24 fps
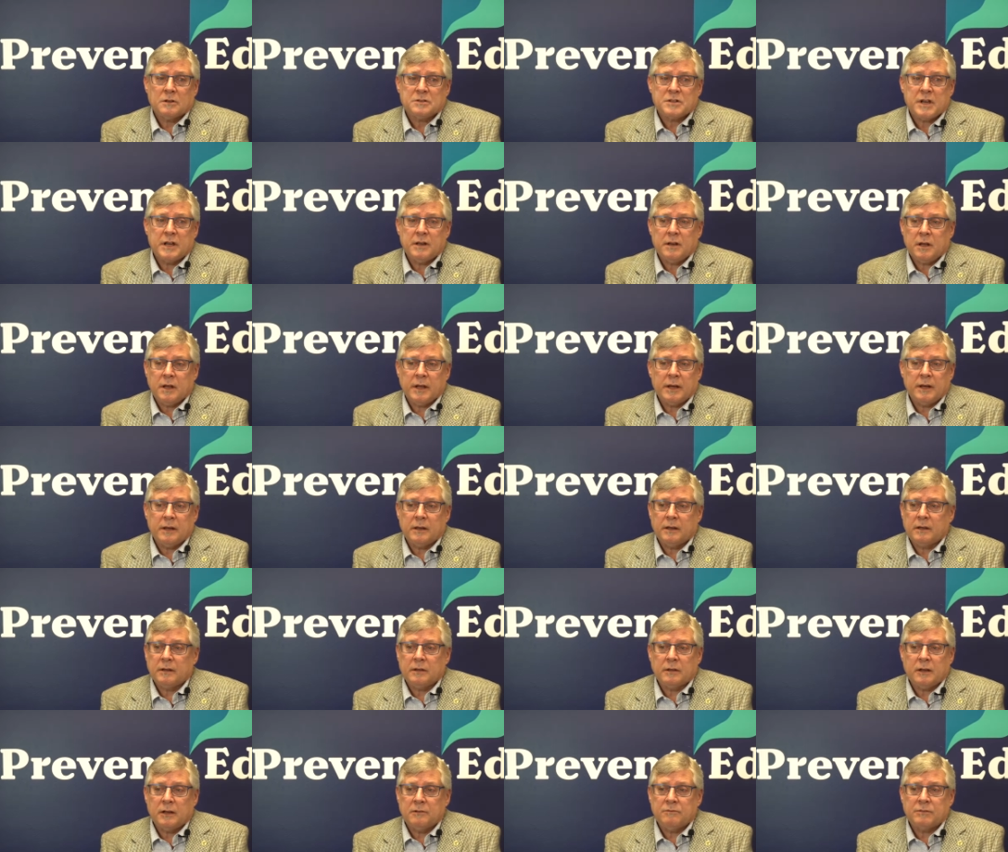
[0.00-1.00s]

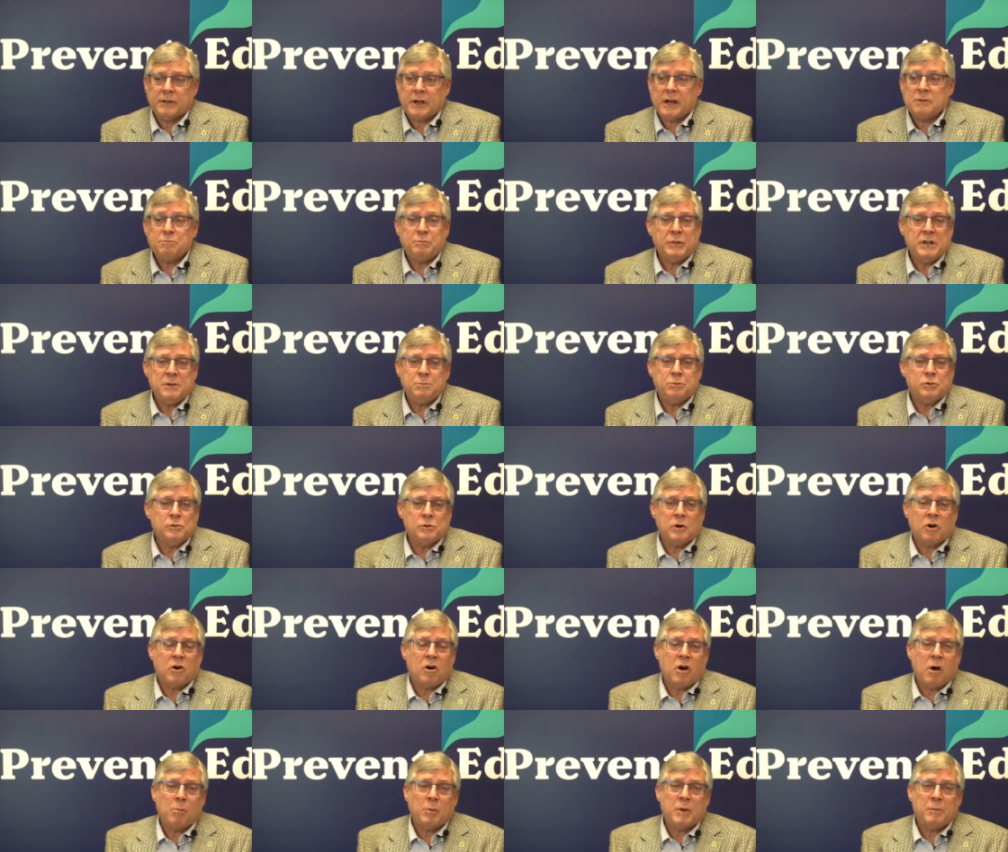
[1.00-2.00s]
I've got people who
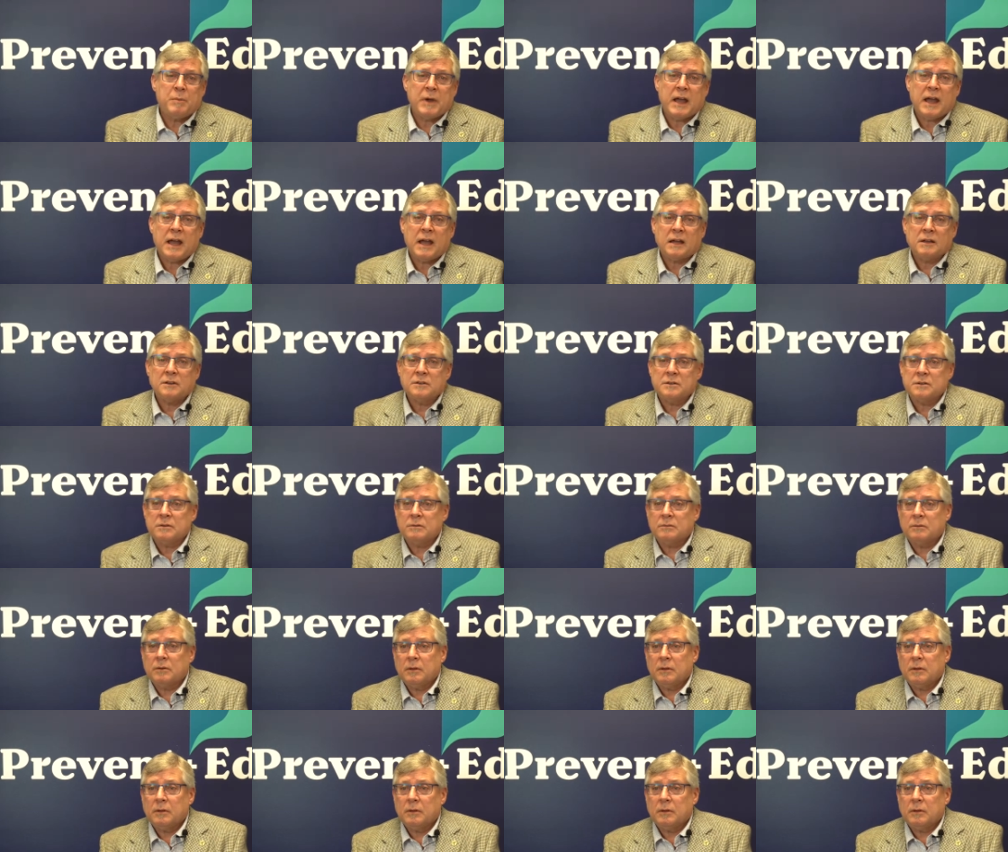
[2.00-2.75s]
call me back, and